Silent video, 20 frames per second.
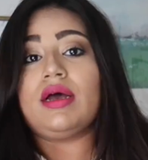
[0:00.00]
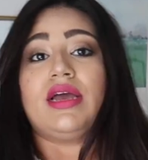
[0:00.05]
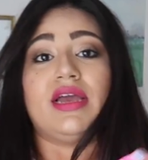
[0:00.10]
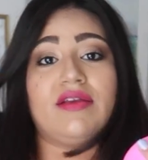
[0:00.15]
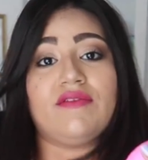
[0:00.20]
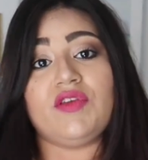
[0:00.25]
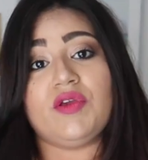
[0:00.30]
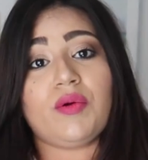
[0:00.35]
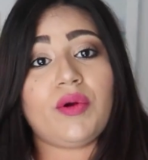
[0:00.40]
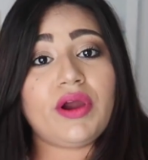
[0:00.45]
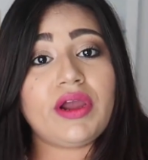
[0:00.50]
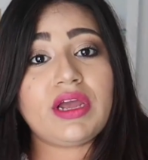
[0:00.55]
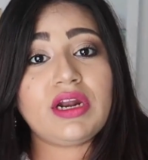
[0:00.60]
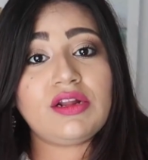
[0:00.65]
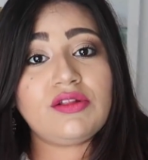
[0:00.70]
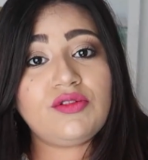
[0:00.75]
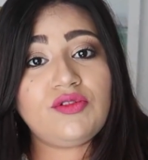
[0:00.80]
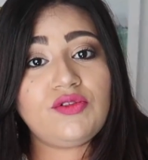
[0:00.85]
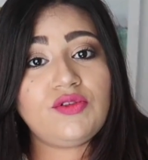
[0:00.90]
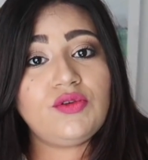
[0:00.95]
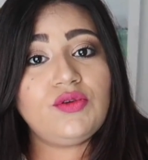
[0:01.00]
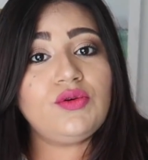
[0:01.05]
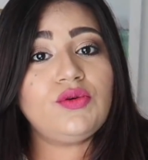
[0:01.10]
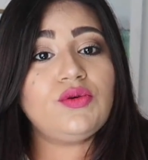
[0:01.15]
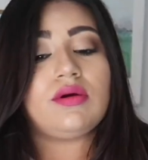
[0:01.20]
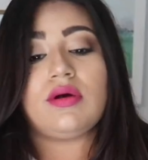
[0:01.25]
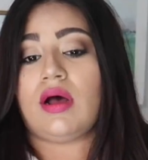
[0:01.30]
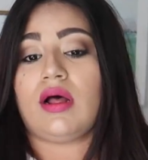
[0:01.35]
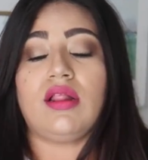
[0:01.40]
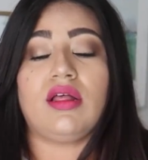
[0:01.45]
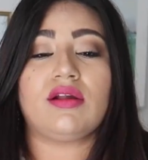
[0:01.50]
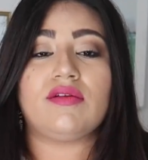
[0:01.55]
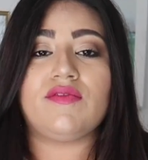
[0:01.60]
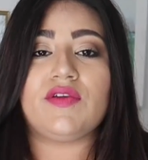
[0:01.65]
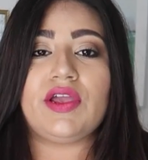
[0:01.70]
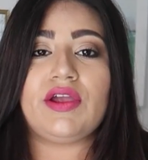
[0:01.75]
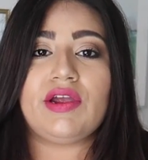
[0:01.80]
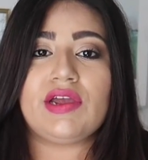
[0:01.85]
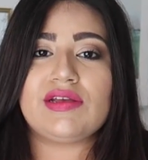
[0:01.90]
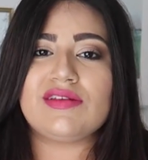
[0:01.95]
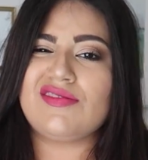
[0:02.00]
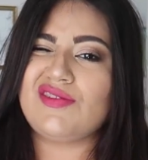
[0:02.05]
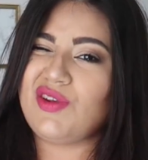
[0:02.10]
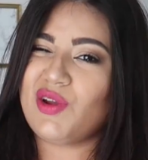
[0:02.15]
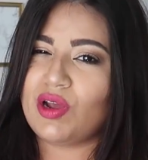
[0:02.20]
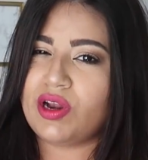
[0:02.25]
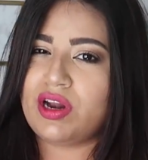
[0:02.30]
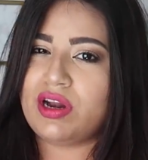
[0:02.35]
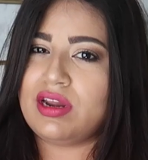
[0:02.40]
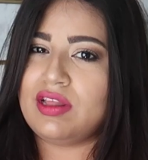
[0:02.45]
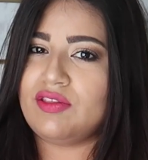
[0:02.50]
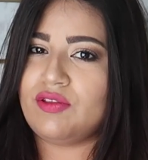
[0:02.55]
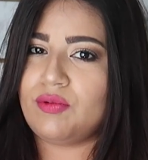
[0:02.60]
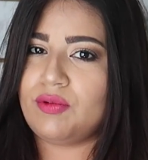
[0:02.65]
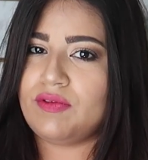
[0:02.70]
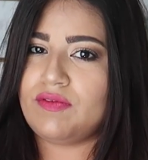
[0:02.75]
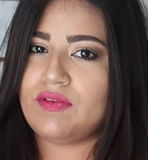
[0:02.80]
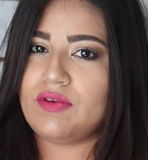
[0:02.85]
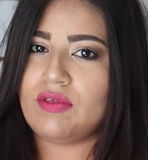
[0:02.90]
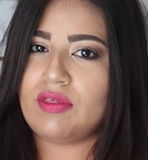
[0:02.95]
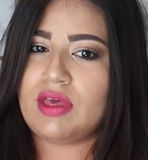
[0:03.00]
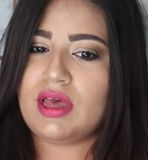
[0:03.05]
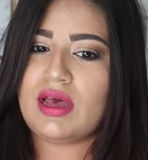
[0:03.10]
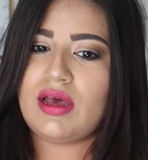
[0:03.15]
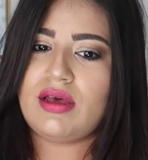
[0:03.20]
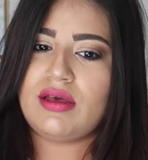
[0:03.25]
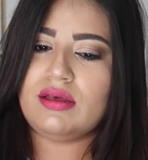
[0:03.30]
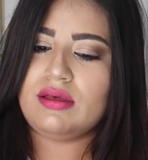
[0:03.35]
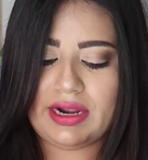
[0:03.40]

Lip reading: If you are gonna do a lot of areas, you're gonna need to refill that.